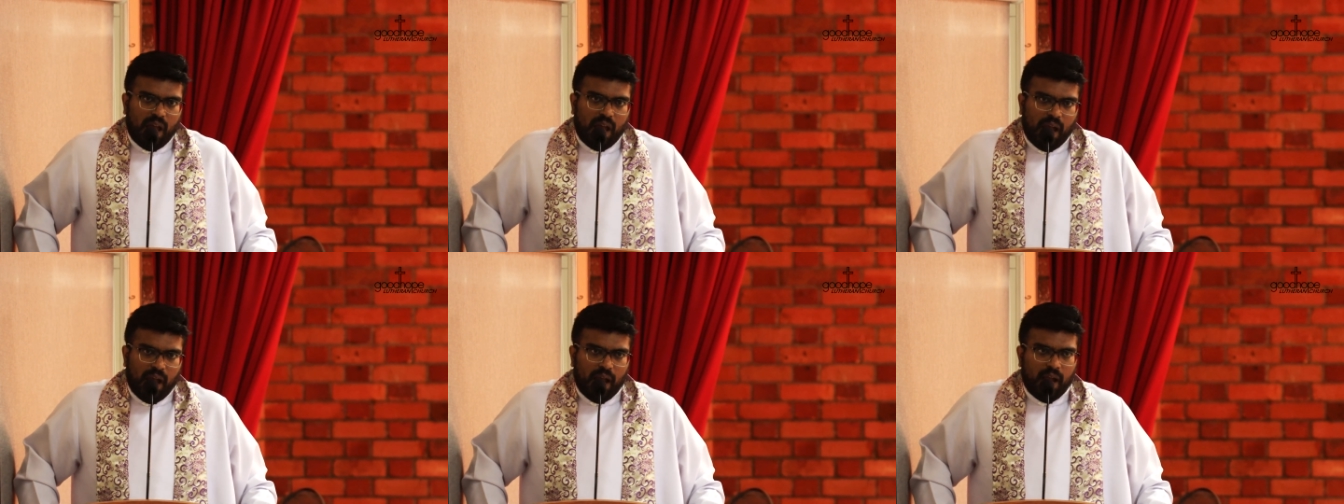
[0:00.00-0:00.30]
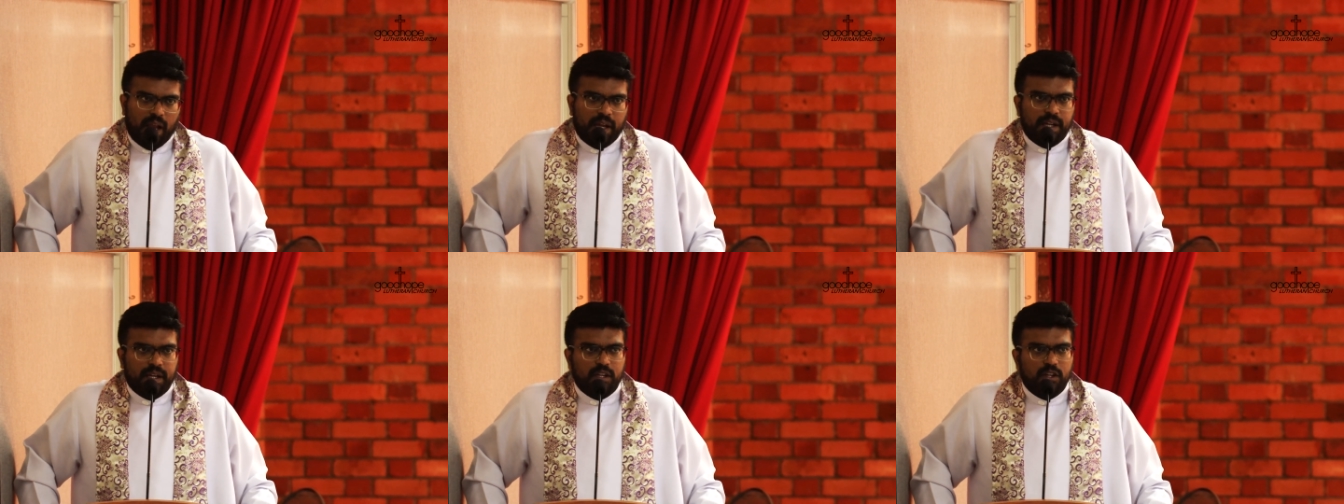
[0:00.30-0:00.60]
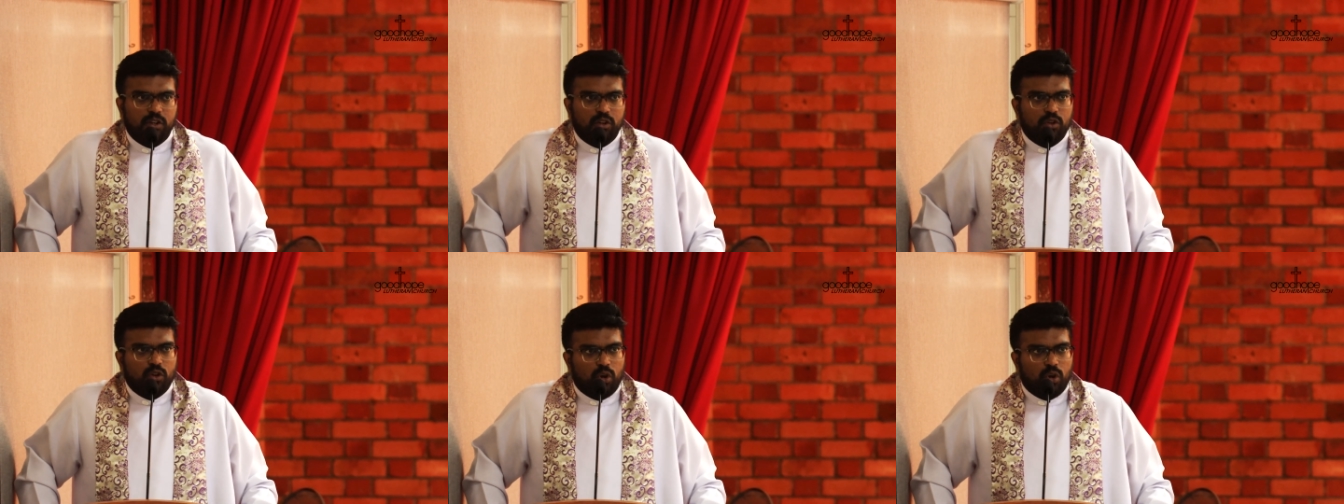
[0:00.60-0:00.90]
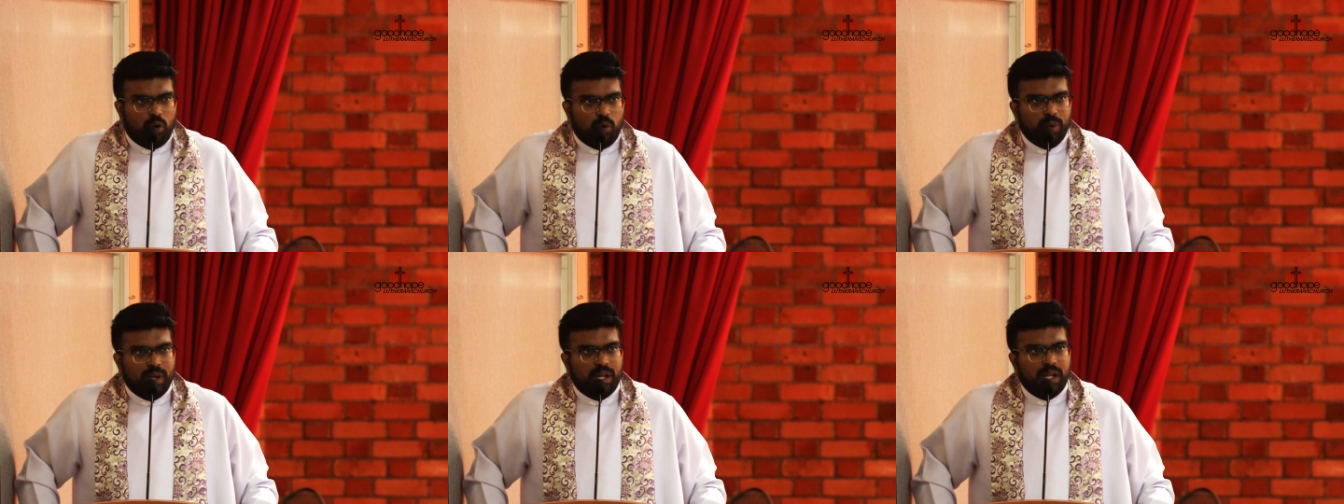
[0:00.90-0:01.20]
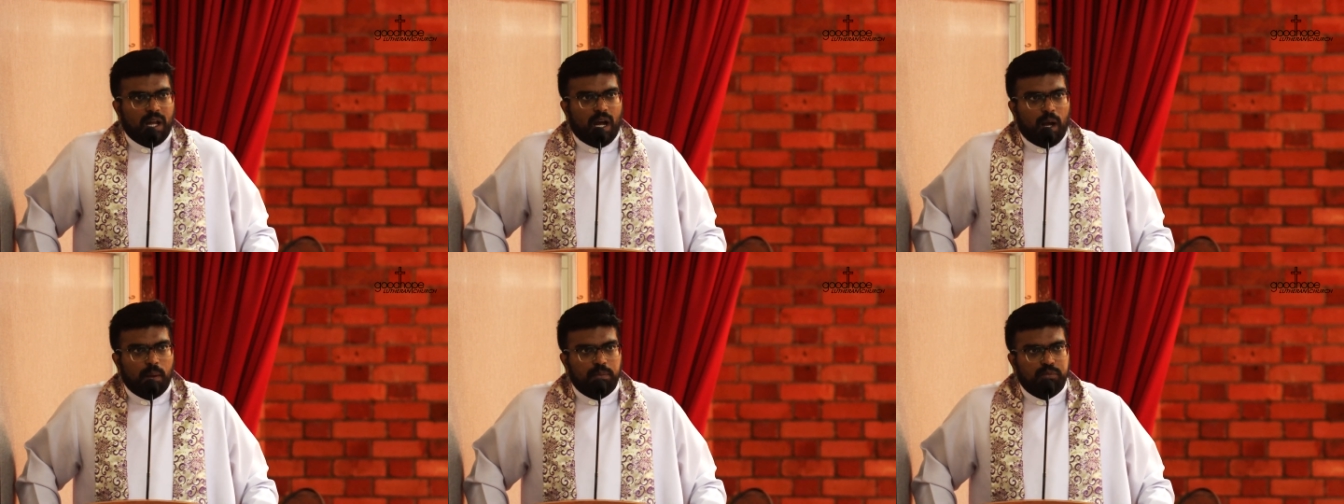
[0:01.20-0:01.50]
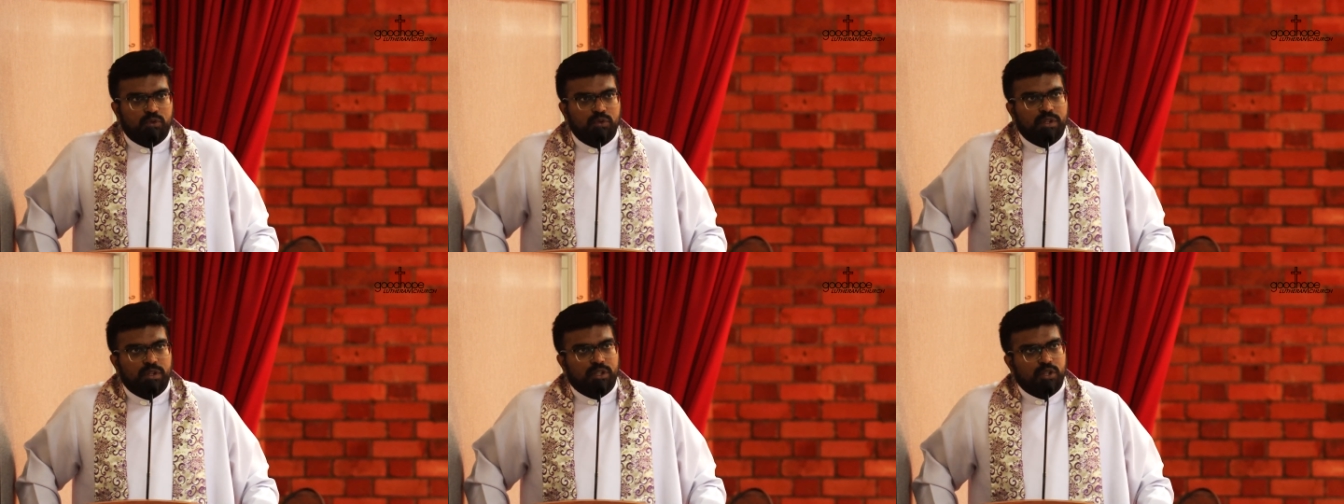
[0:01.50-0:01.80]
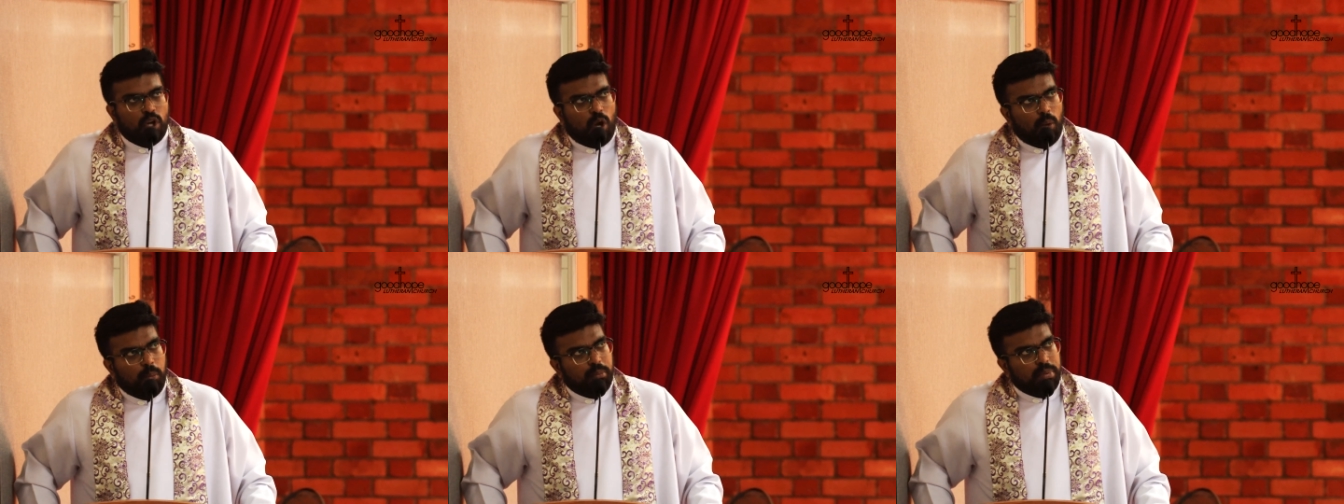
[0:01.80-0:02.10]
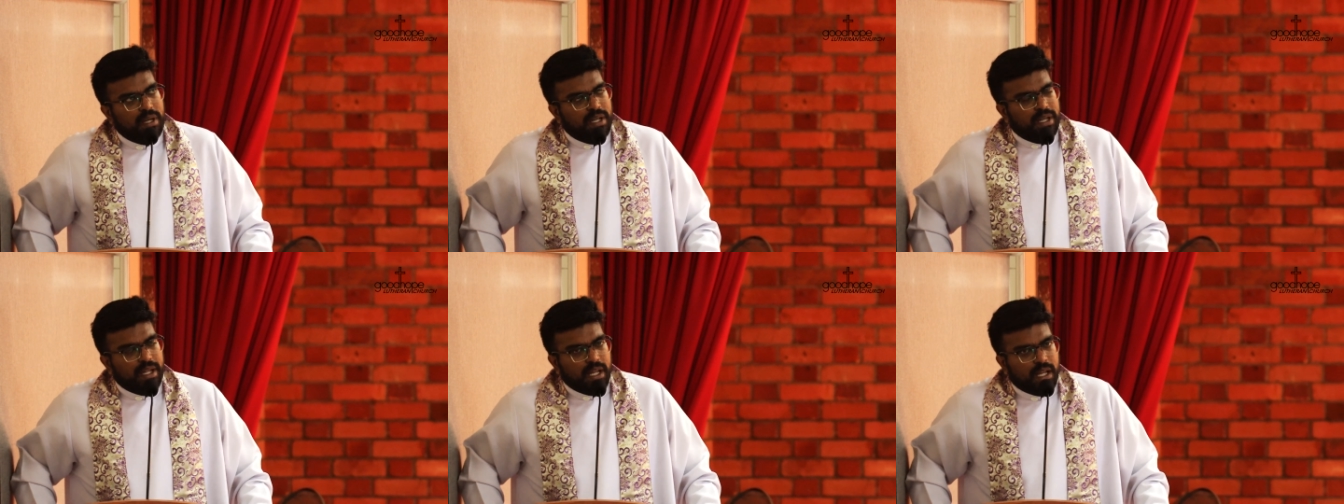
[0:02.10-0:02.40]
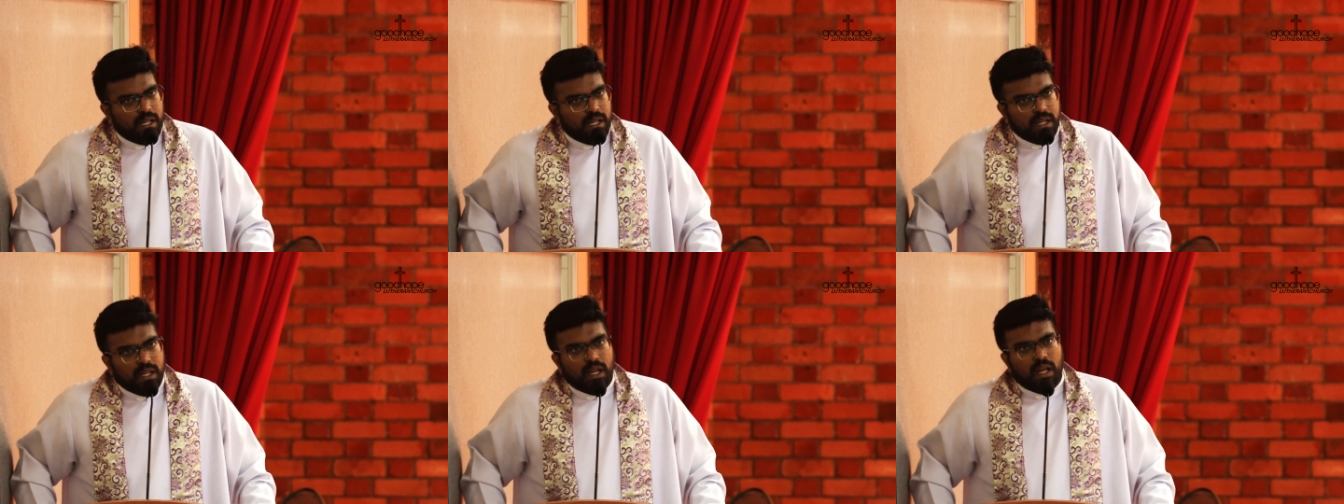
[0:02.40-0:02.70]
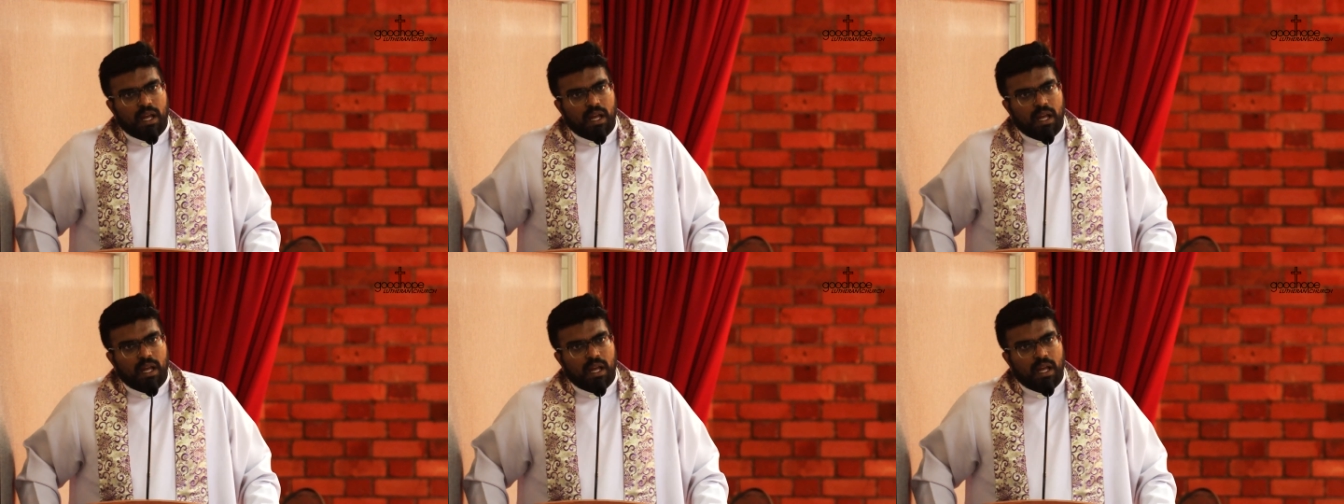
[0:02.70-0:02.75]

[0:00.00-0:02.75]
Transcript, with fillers: and going up to the top building